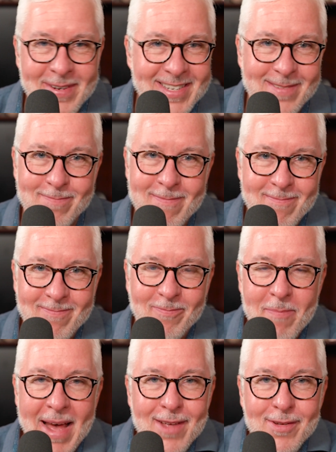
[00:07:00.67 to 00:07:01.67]
been
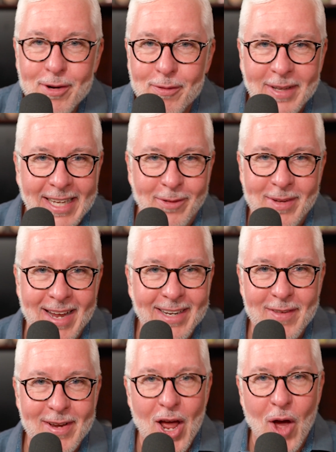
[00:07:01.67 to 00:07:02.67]
masterfully, without
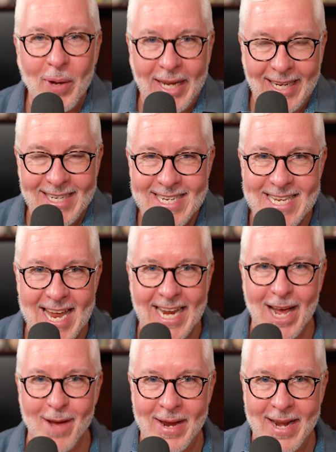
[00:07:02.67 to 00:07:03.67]
even knowing it,
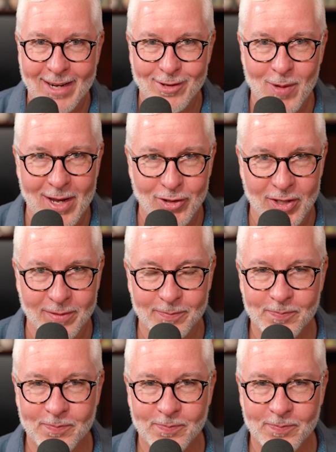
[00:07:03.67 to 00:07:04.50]
setting up my next question.